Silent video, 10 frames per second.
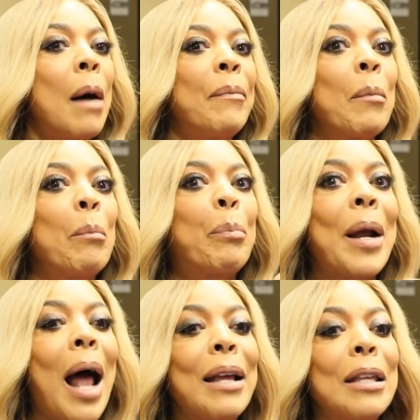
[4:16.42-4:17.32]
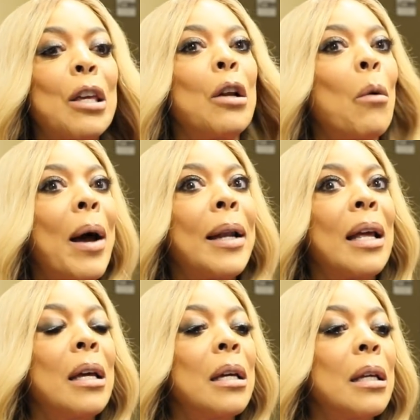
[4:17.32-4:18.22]
But you know what?
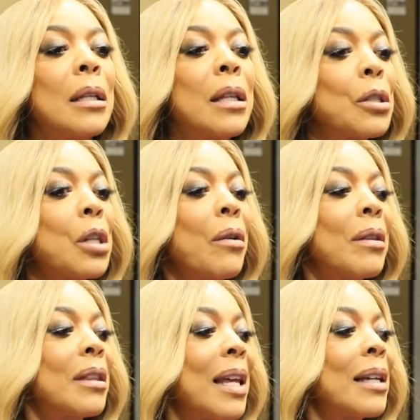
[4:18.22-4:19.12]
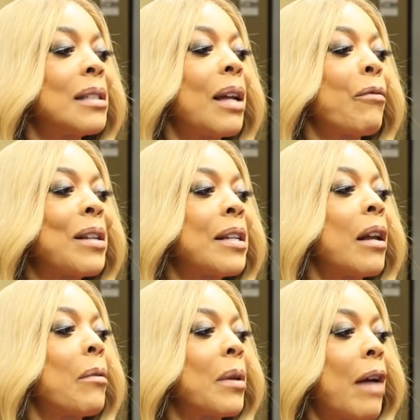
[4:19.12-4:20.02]
There's certain things that
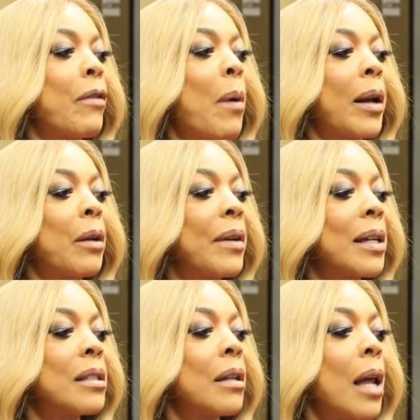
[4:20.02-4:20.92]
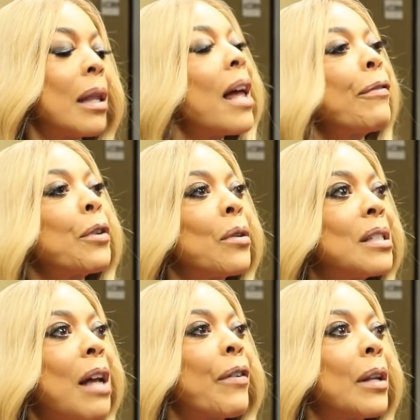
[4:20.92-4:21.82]
resonate with everybody, Reec, and laughter
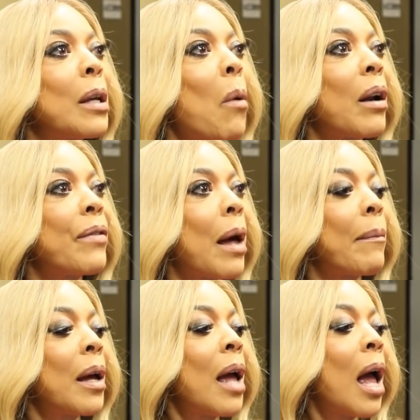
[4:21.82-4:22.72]
is definitely one of them.